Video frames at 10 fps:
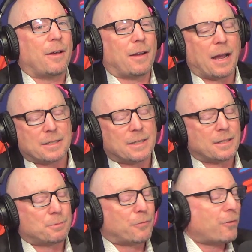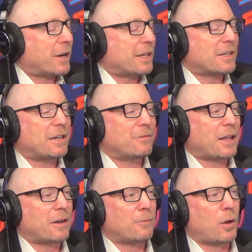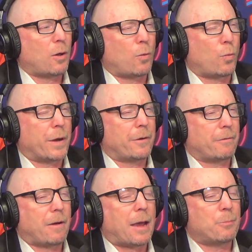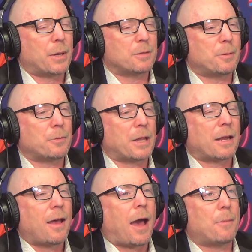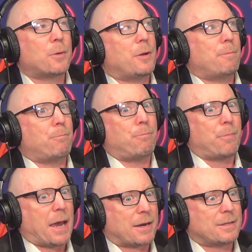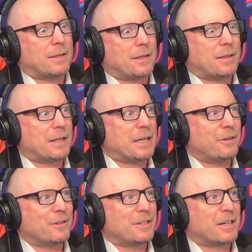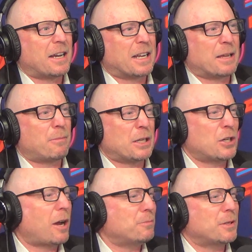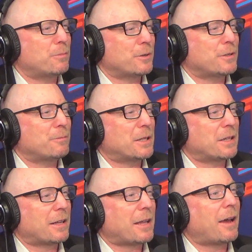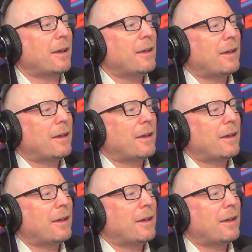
I said this before, it gets kind of like a weird rap because people are like, I'm going back to the theater to kind of get my chops up or something like that.